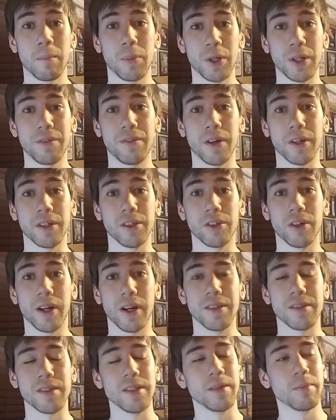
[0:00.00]
pretty fucking
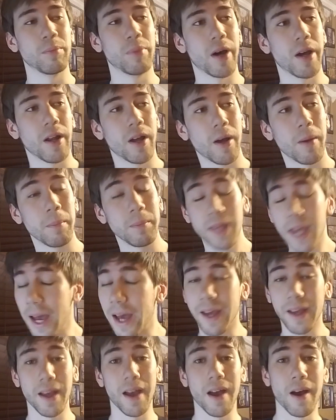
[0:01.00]
crazy. But
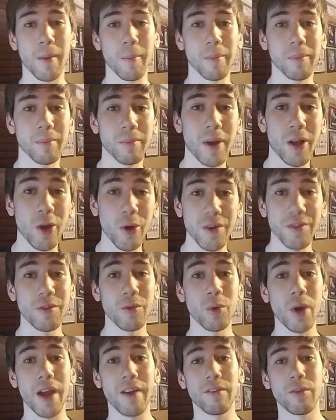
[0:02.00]

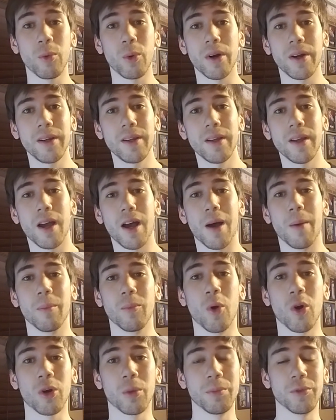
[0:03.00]
hello everyone.
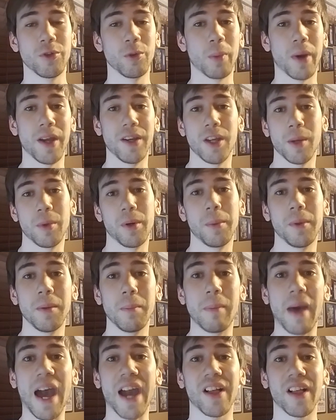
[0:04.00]
Welcome to my
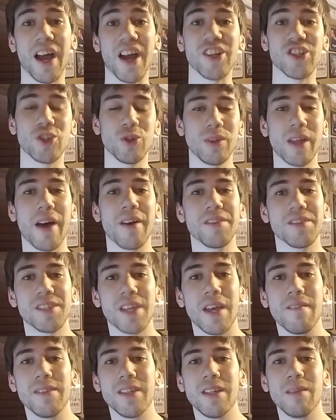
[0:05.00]
WWE Backlash
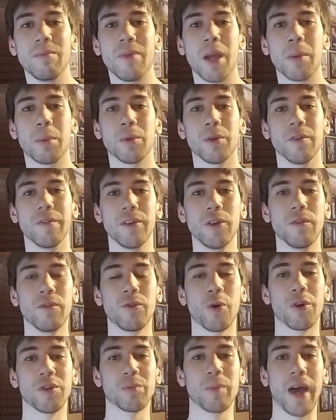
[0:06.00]
2017 pay-per-view.
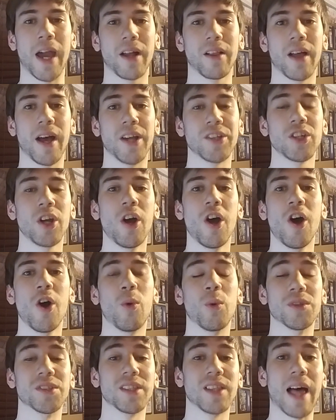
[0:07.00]
Of course, Backlash
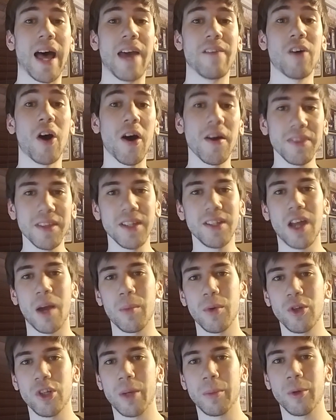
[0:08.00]
was live on the
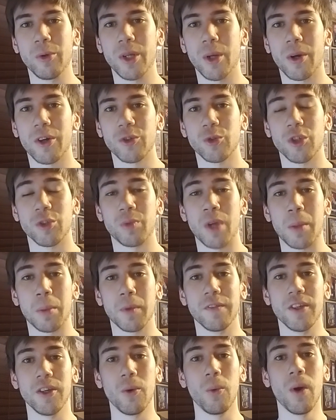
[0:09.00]
WWE Network's Rules
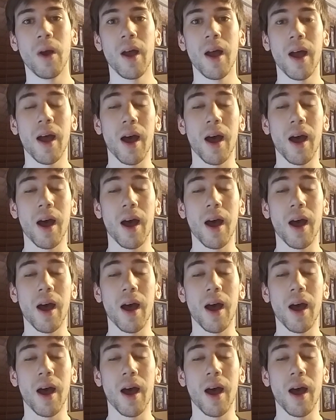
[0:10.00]
pay-per-view